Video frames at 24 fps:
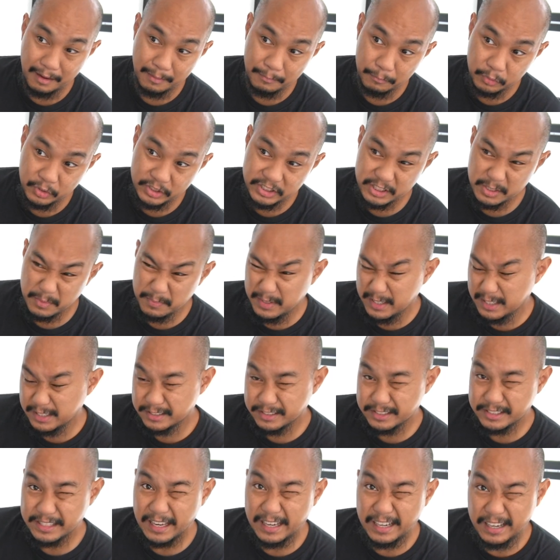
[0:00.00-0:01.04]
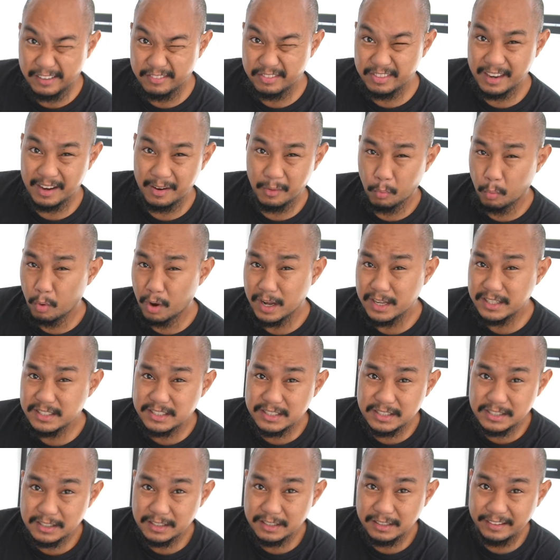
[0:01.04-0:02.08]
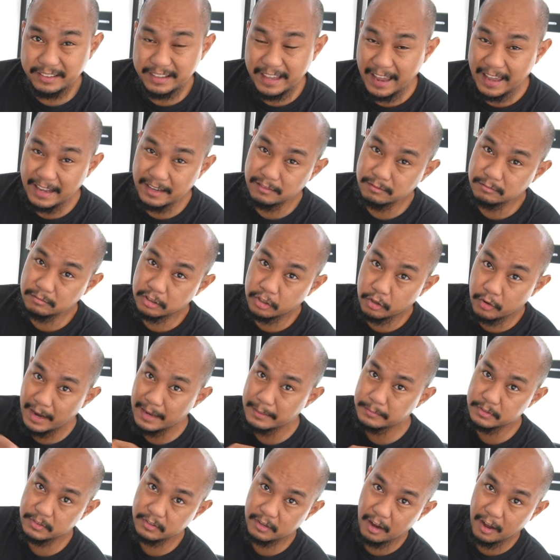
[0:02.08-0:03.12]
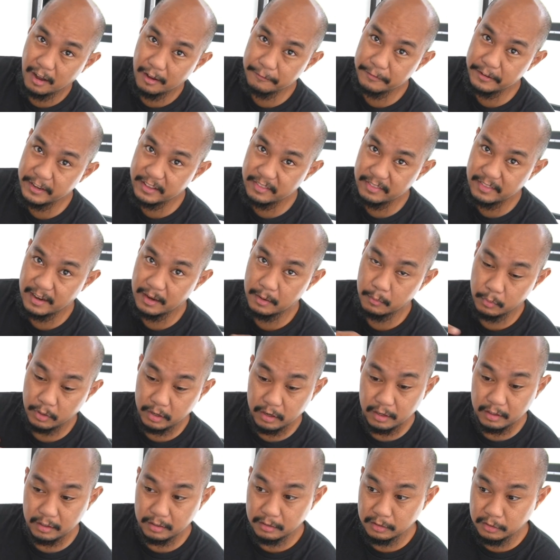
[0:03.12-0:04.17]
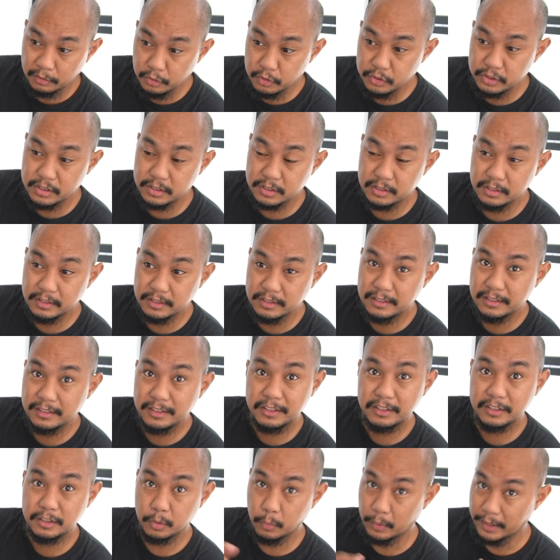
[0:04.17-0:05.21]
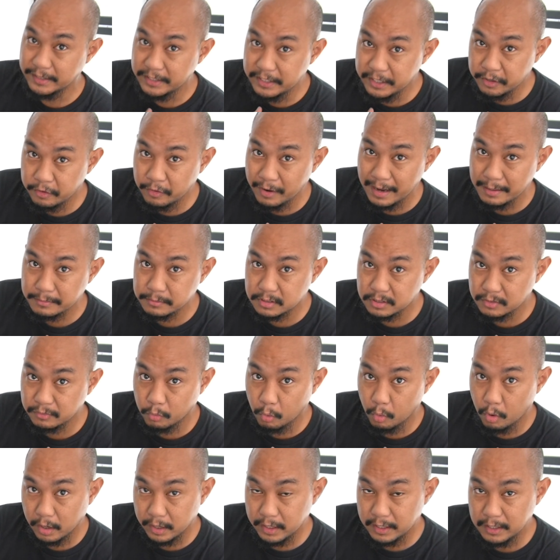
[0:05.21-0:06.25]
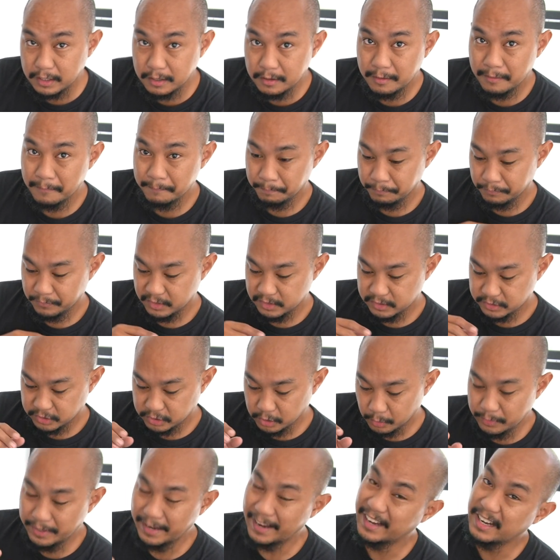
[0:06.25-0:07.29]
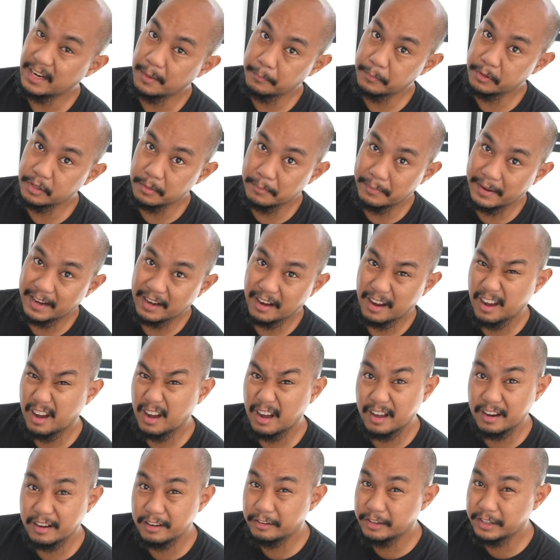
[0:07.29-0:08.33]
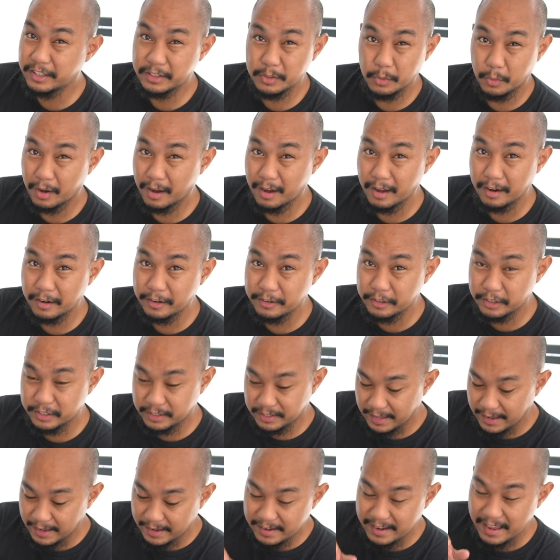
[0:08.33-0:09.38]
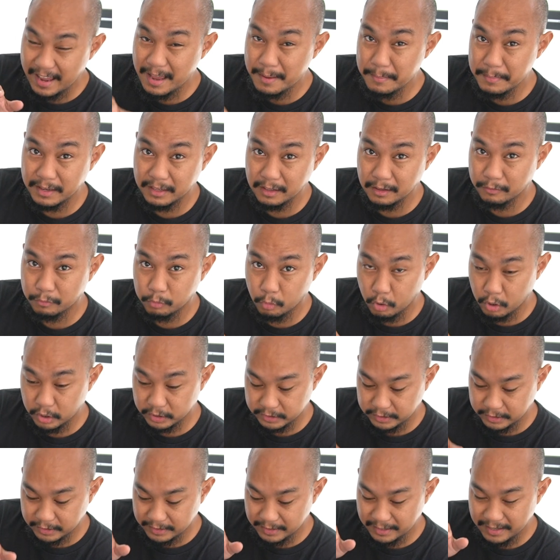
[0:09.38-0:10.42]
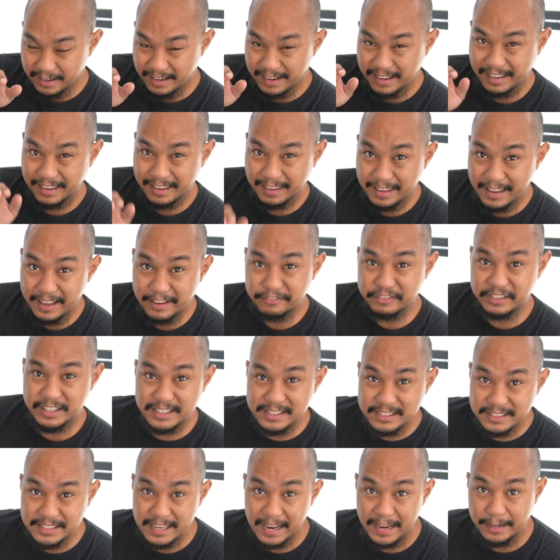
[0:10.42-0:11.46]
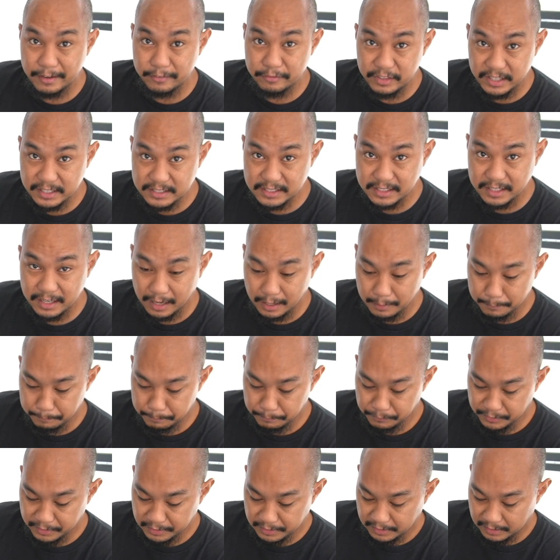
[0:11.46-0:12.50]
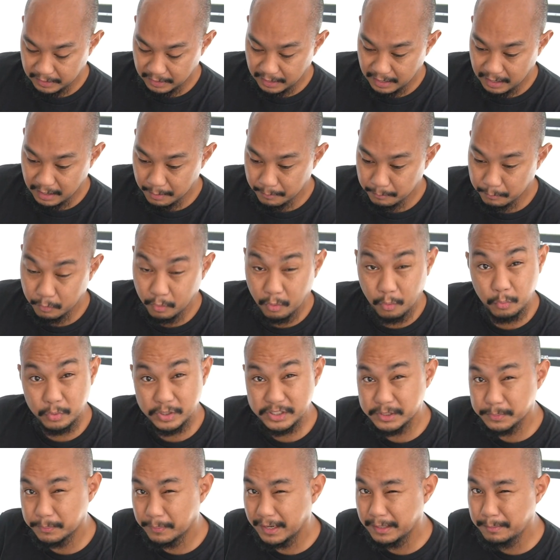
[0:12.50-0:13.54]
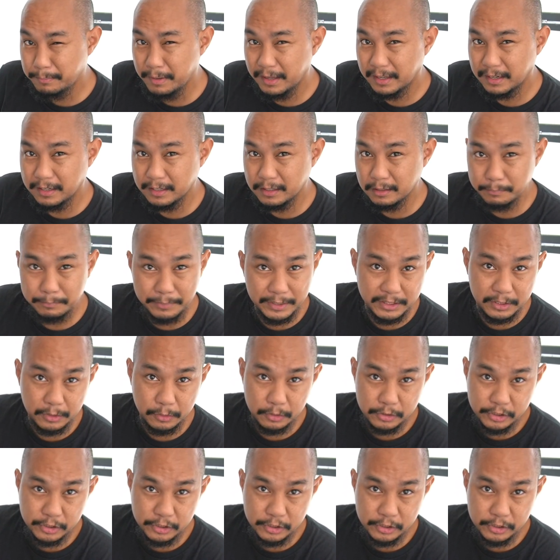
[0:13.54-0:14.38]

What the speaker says: which means that if there was 10 grams of coffee in there, we're gonna lose 20 grams of water. So we end up with about 100 to 110 ml of water left inside of this cup, which might be a little bit too